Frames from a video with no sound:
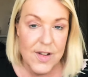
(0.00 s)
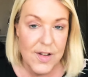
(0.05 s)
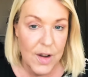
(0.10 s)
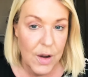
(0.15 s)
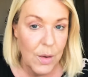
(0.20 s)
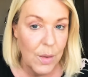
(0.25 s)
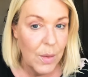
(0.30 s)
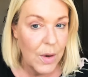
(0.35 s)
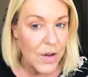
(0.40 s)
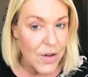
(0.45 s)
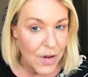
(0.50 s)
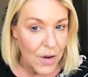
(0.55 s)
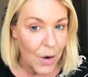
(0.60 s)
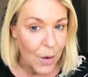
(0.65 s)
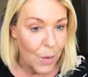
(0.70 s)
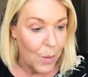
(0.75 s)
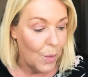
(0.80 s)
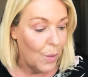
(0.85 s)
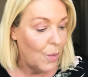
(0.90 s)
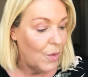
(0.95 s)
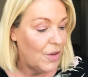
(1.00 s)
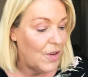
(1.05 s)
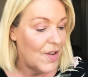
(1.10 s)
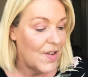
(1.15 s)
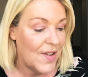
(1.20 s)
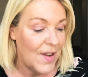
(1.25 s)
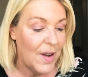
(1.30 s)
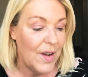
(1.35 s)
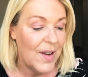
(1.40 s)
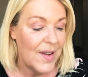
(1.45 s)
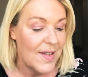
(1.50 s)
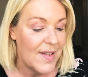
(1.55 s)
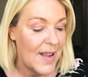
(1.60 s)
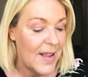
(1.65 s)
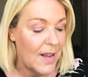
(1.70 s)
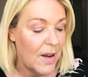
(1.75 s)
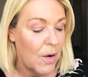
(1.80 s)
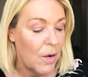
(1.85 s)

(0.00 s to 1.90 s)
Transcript: suit at all, just so you can see the